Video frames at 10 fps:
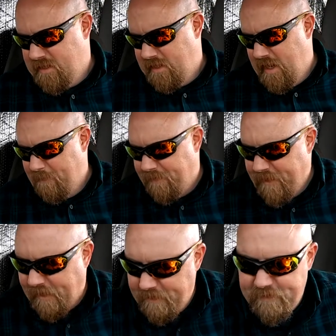Now I'm
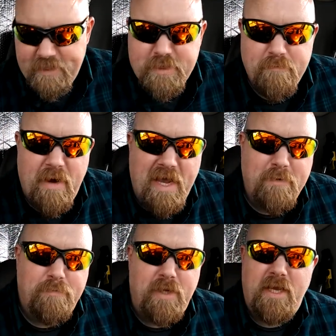thinking this
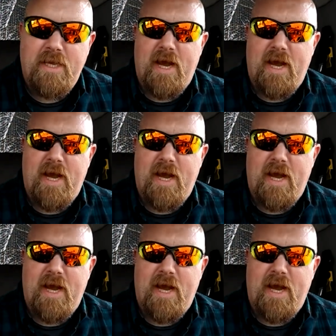might be